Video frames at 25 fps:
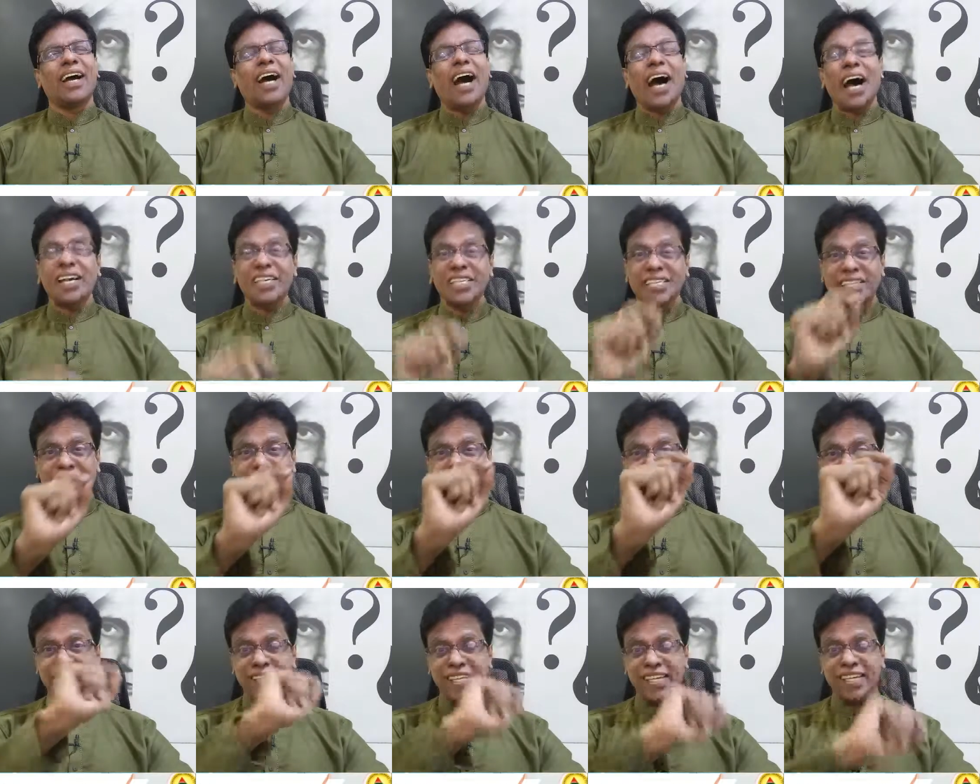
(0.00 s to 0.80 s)
as
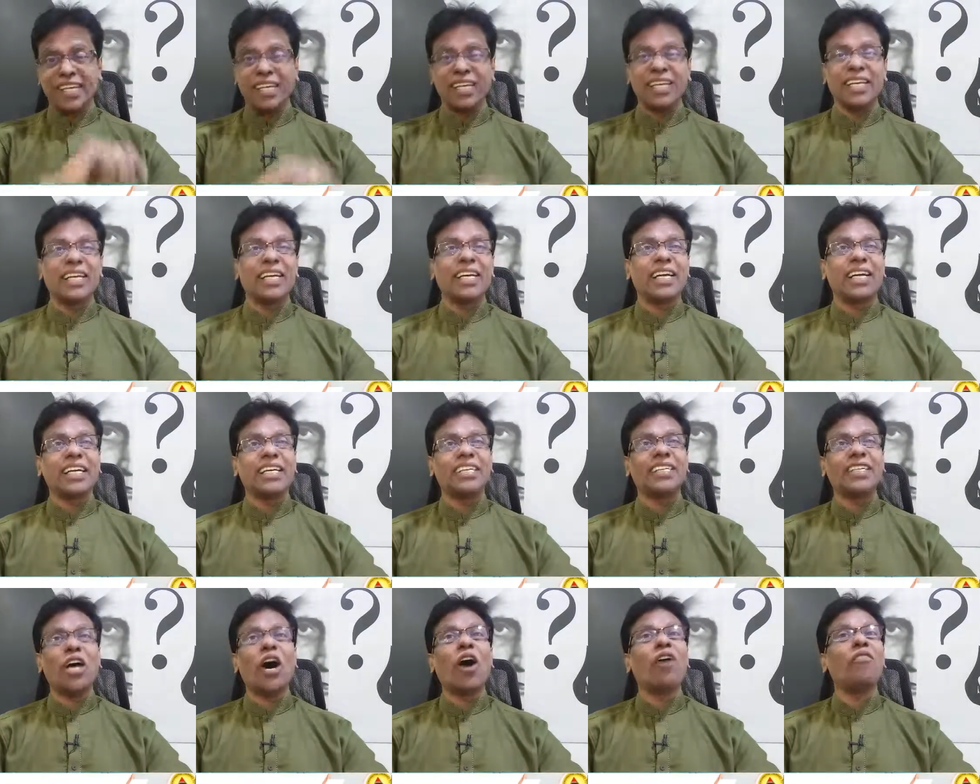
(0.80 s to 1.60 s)
the
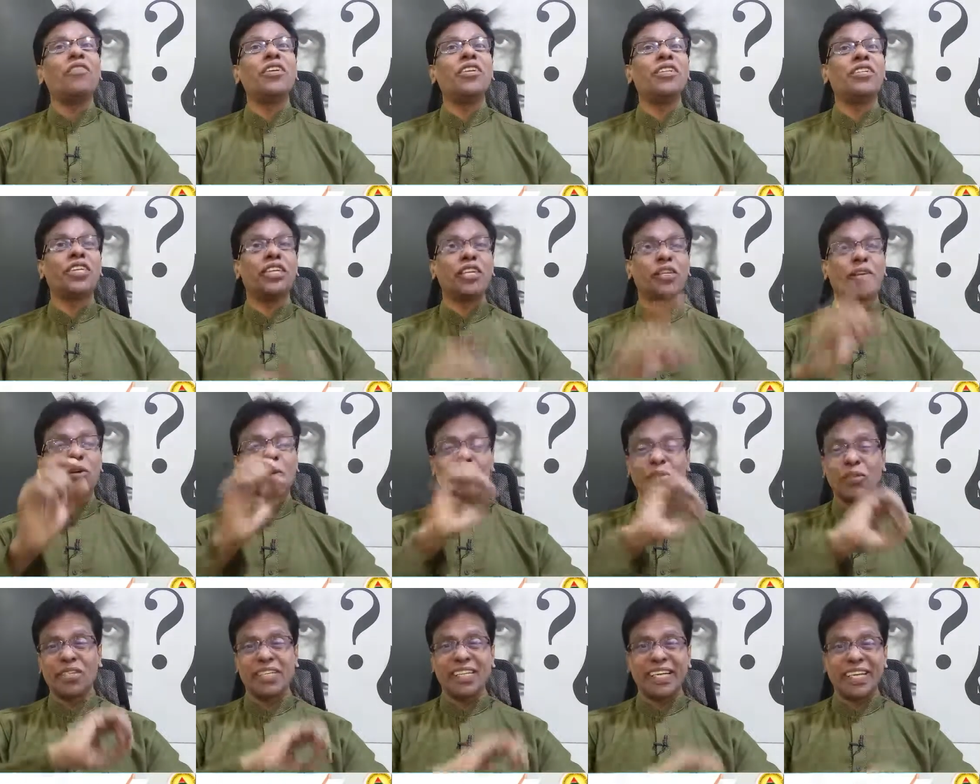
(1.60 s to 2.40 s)
Da Vinci
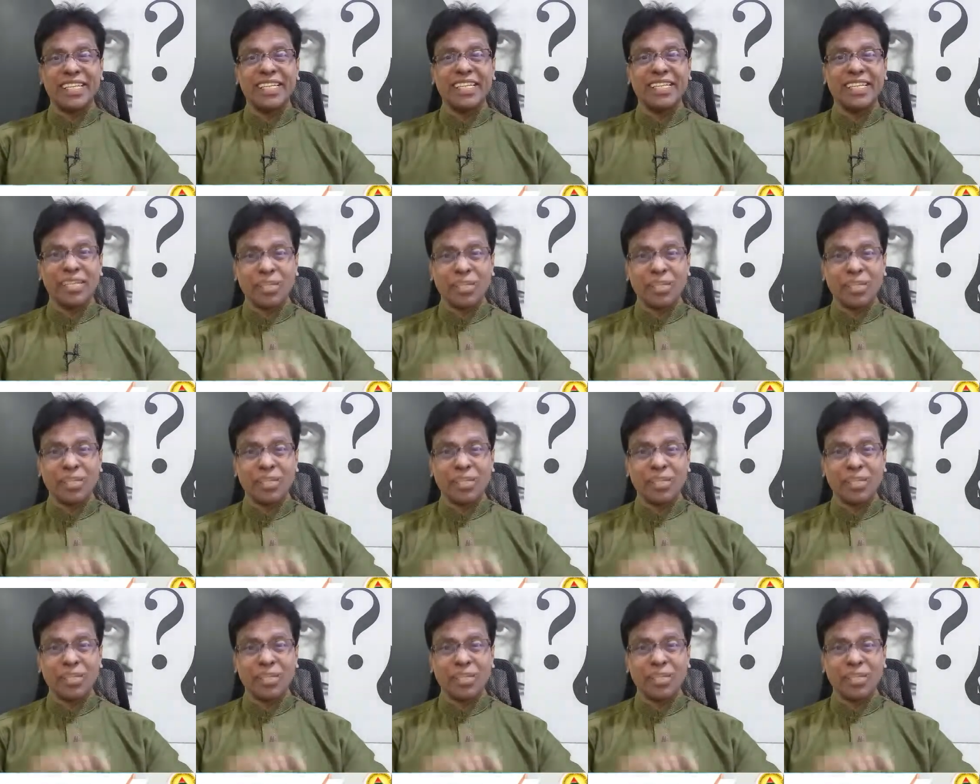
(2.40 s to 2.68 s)
Code said,